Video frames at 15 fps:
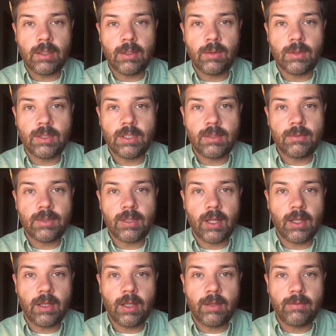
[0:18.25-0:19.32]
I know it seems like
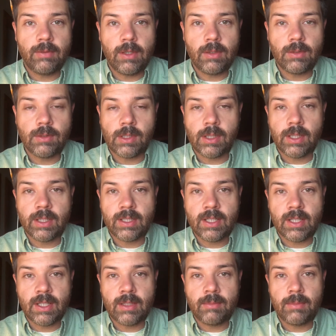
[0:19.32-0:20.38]
a lot of videos and a lot of
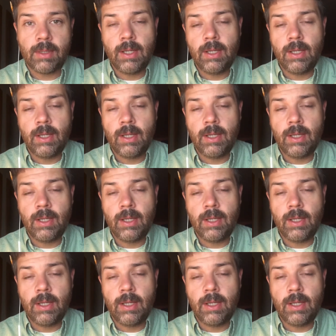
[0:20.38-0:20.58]
time,